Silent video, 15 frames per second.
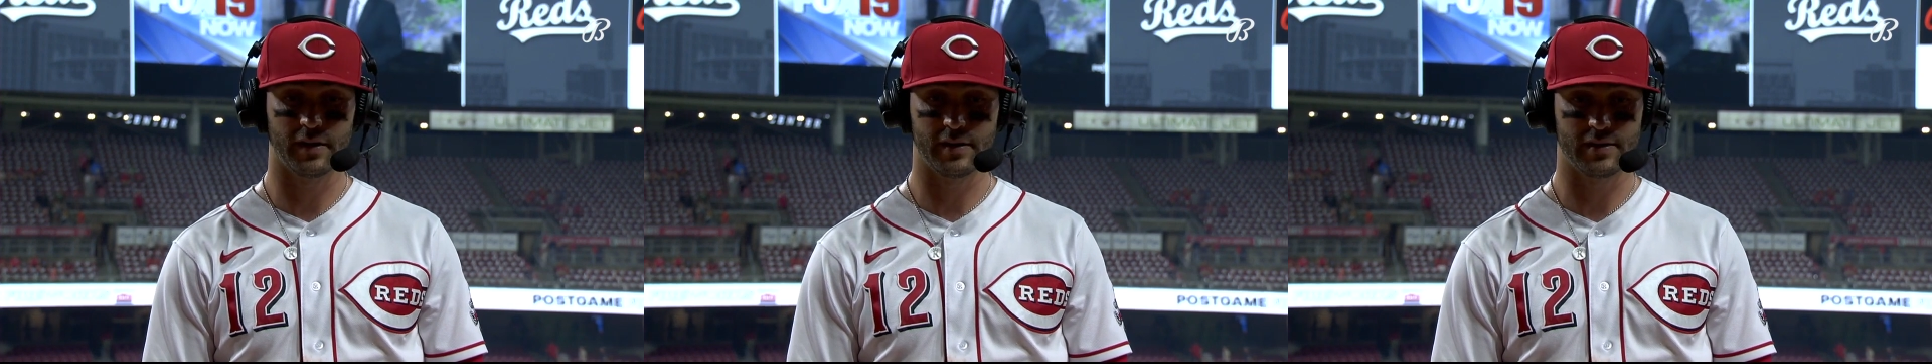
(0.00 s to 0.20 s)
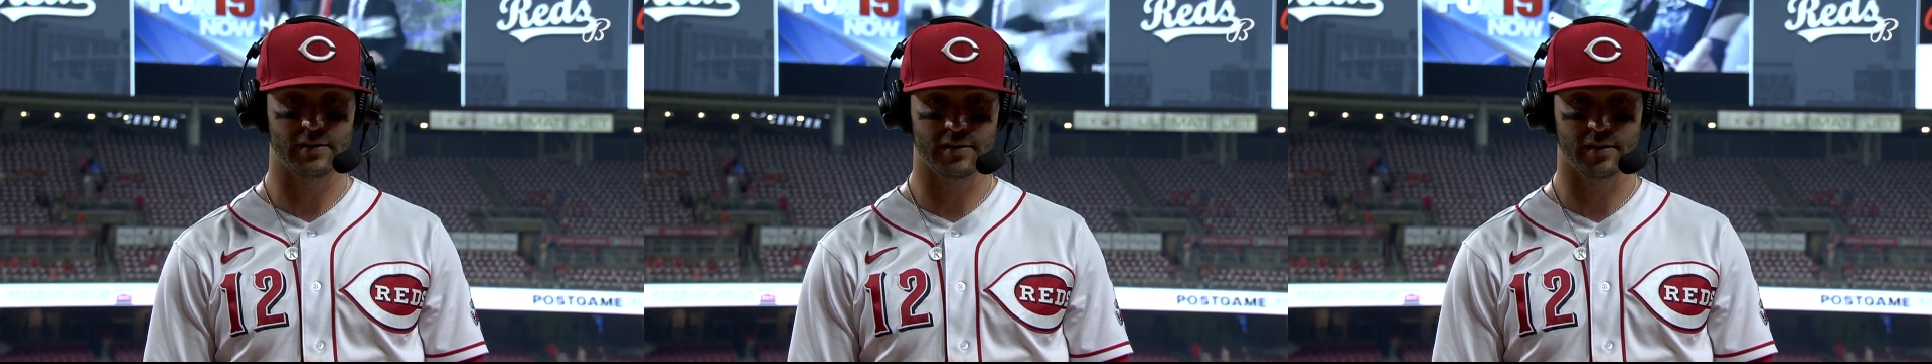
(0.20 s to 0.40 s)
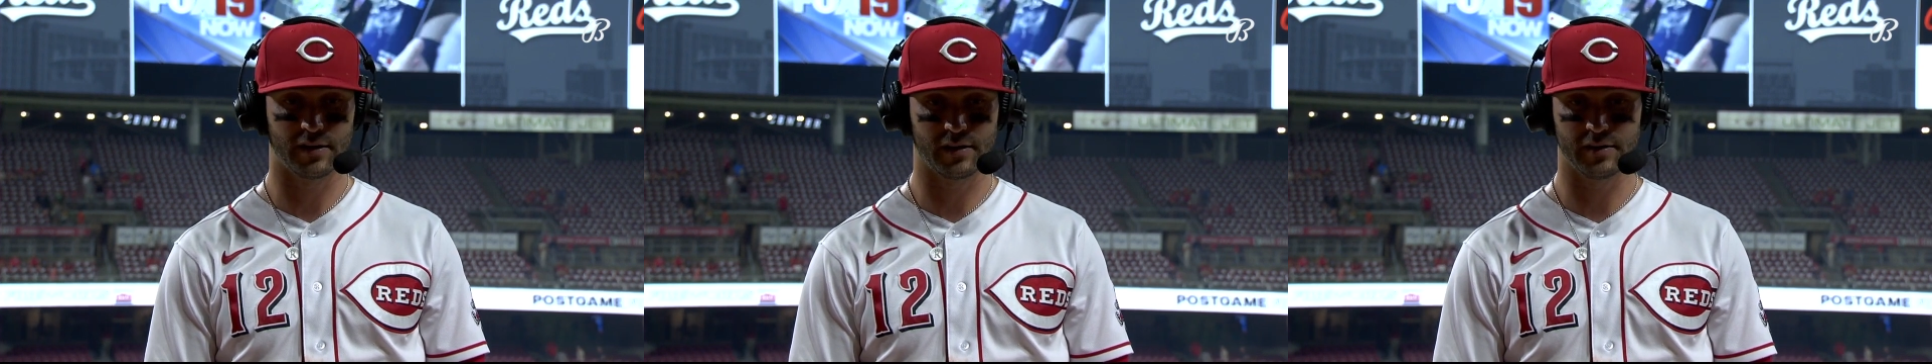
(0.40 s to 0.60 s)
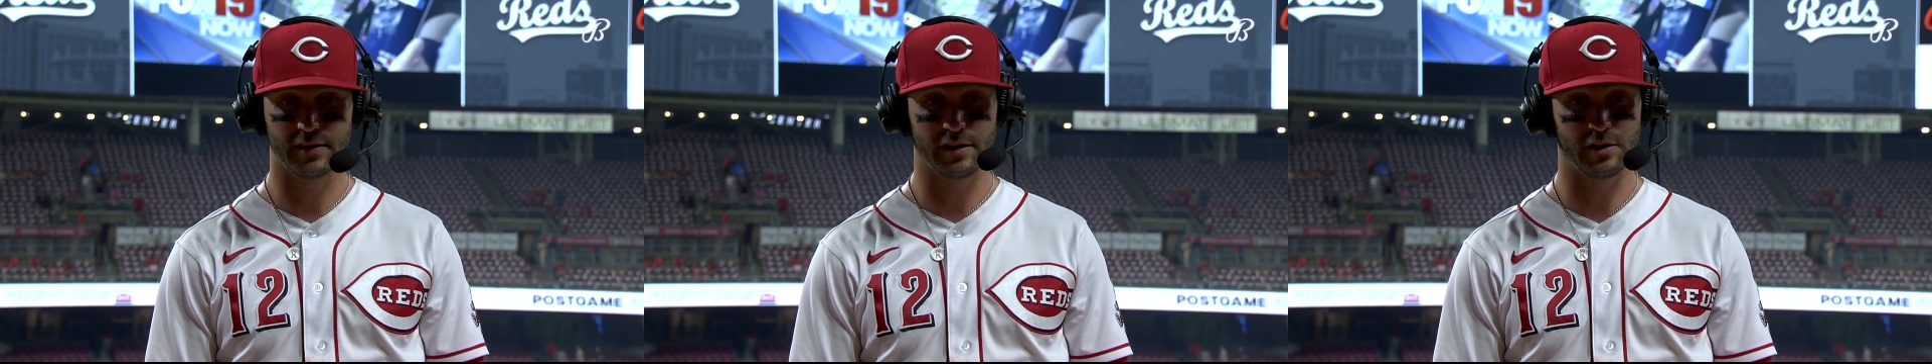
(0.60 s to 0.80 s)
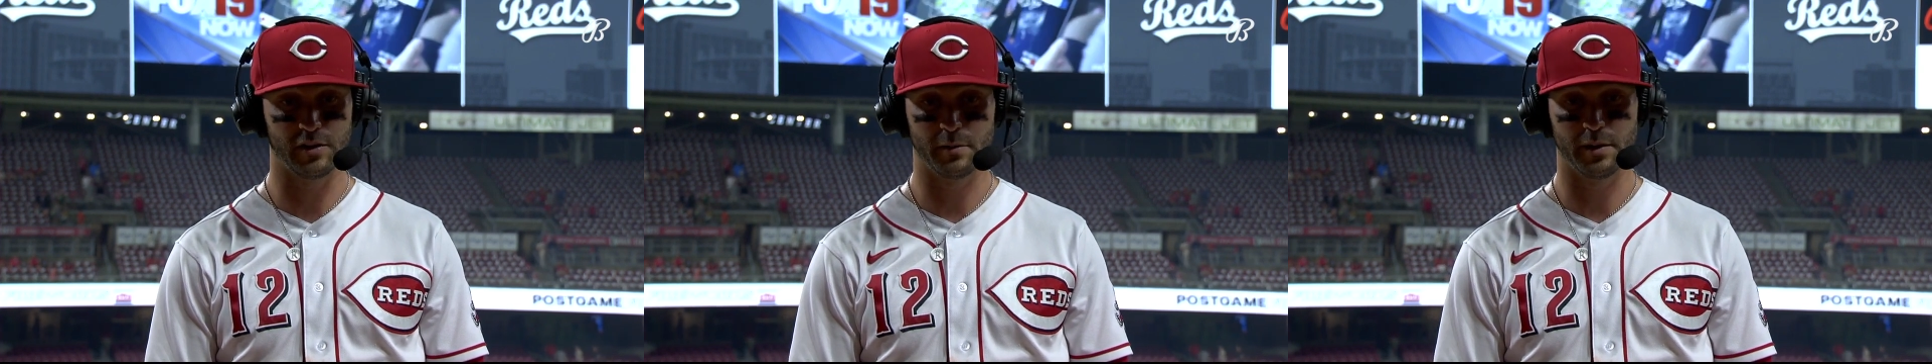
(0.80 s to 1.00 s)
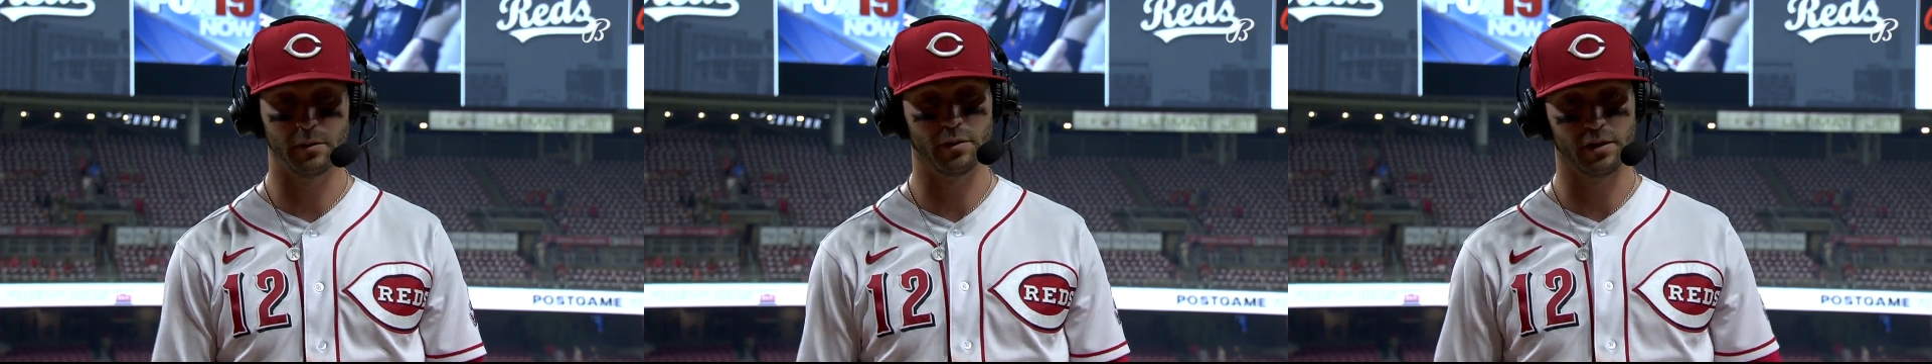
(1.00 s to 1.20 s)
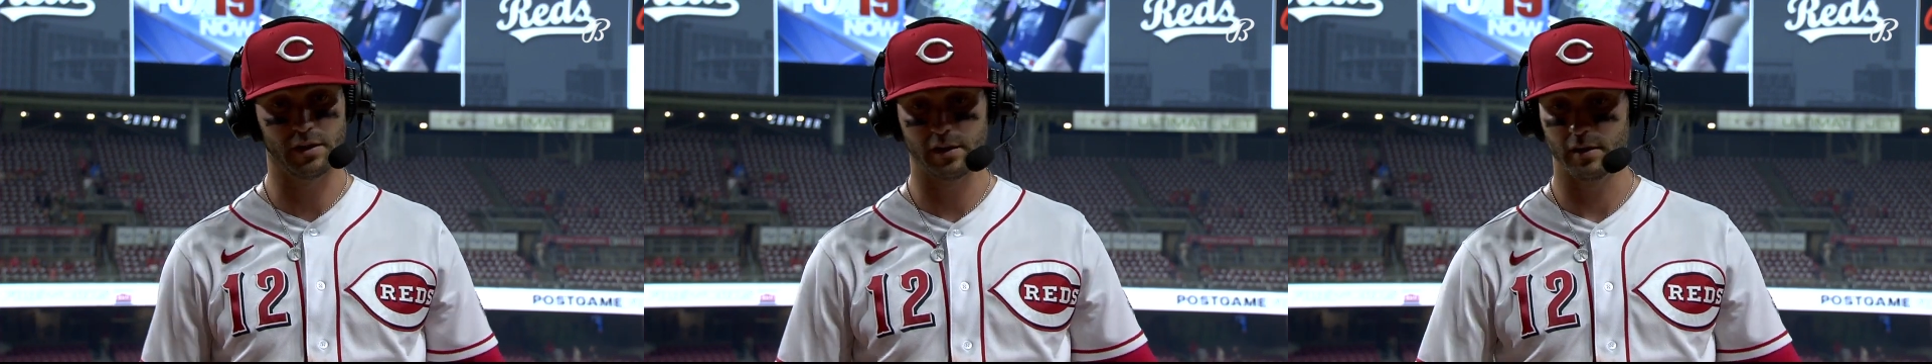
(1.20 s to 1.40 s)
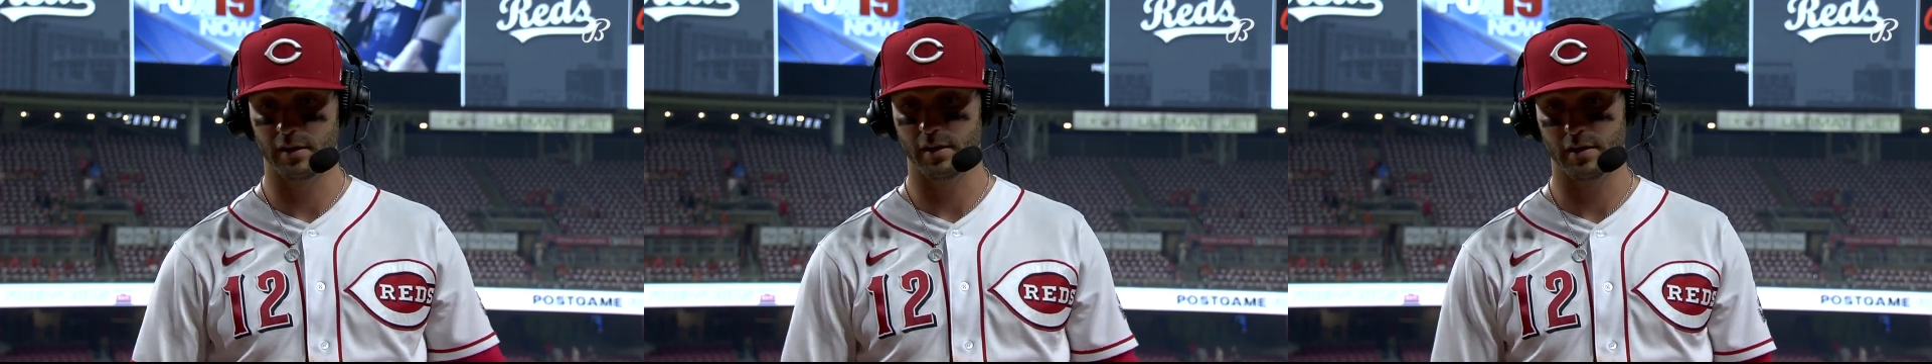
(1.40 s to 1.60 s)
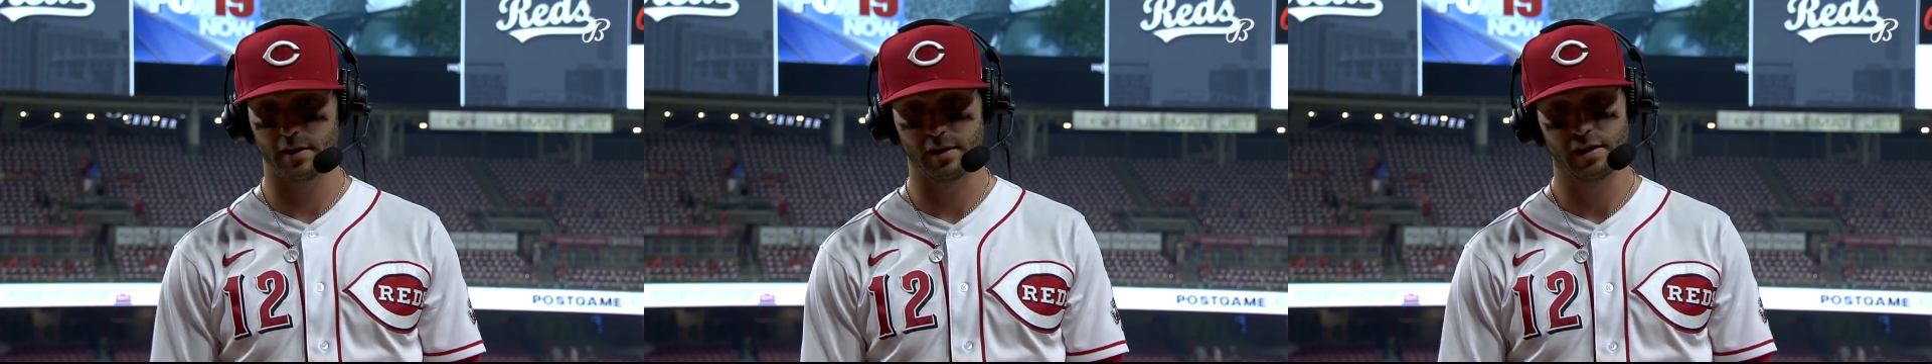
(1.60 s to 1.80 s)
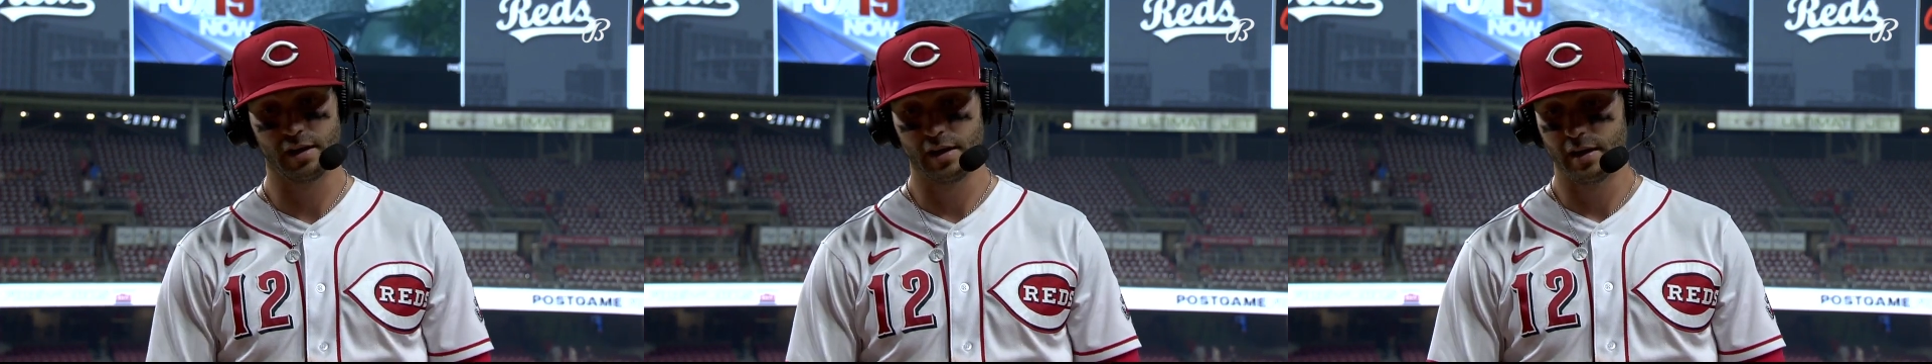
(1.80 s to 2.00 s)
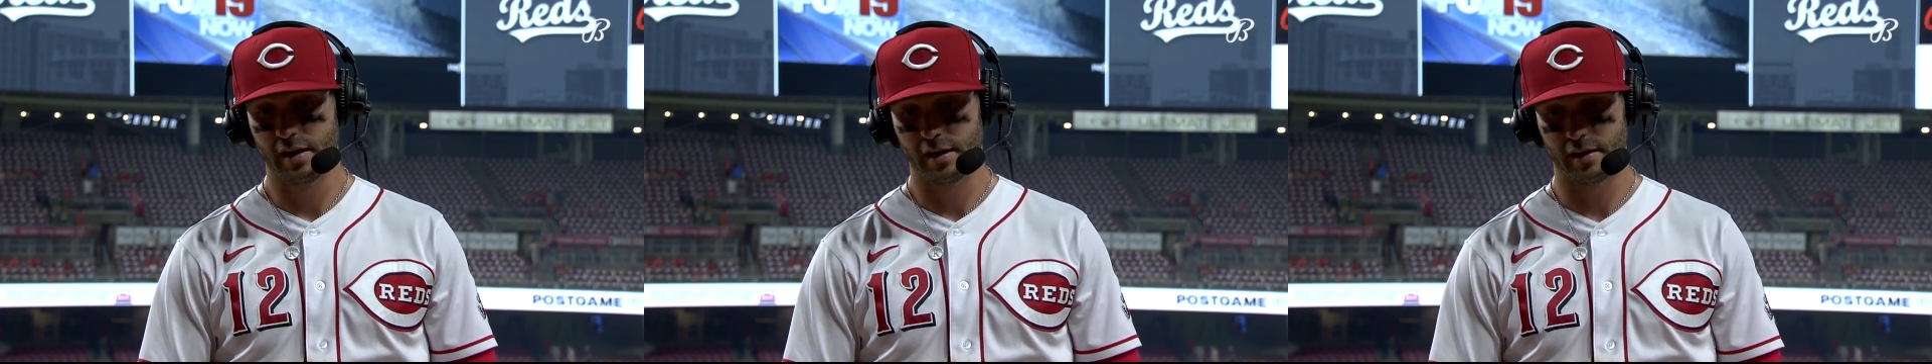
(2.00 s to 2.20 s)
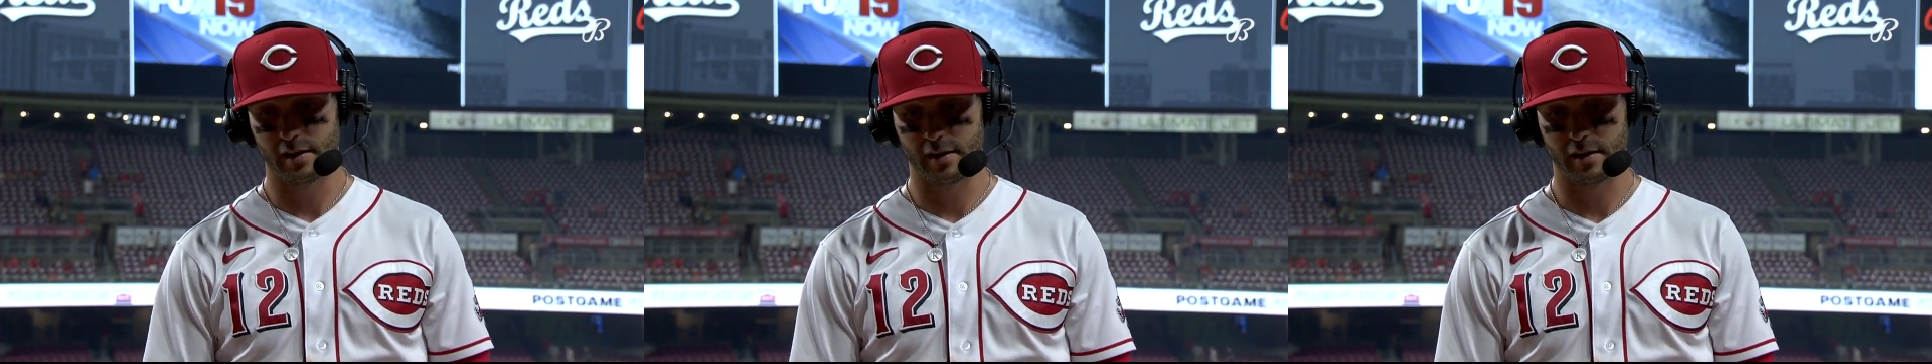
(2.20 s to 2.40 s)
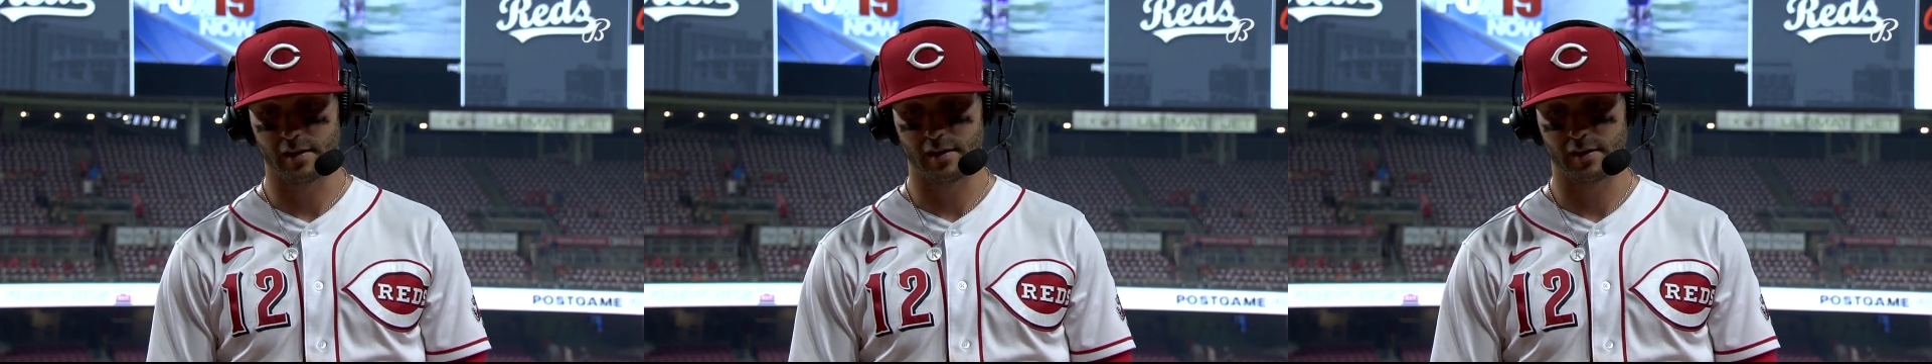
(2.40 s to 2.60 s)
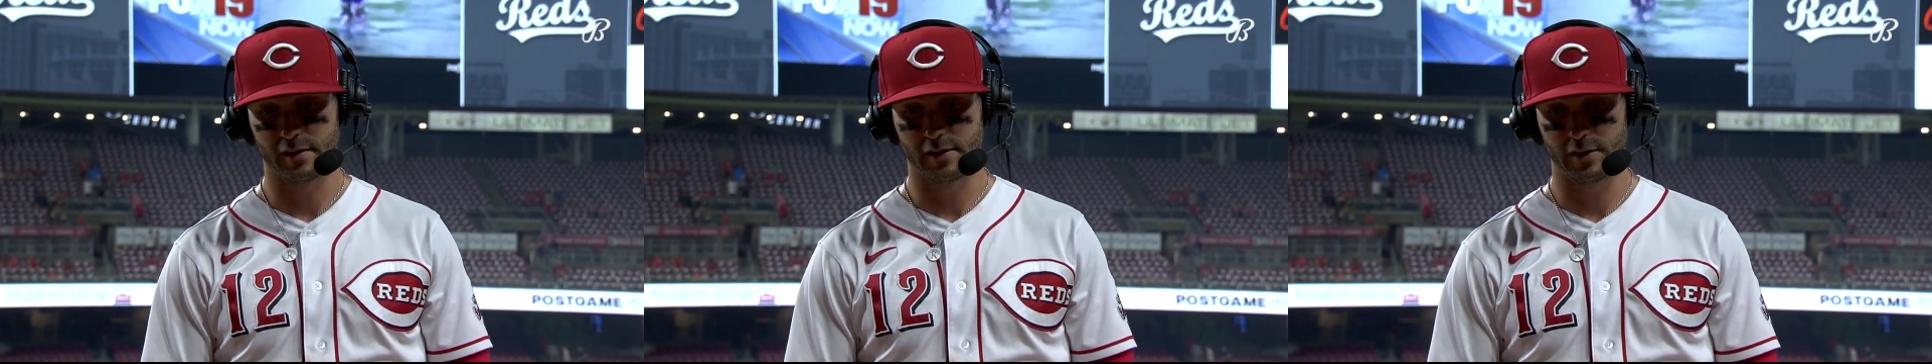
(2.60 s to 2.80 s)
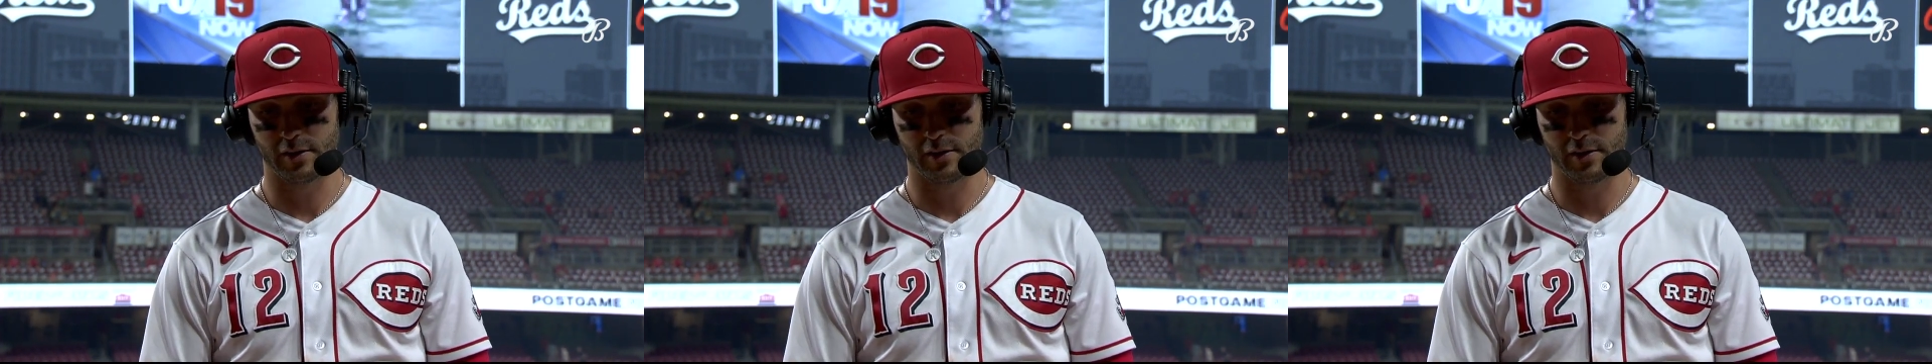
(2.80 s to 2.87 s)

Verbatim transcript: and he's going to continue to be really good. And and uh, you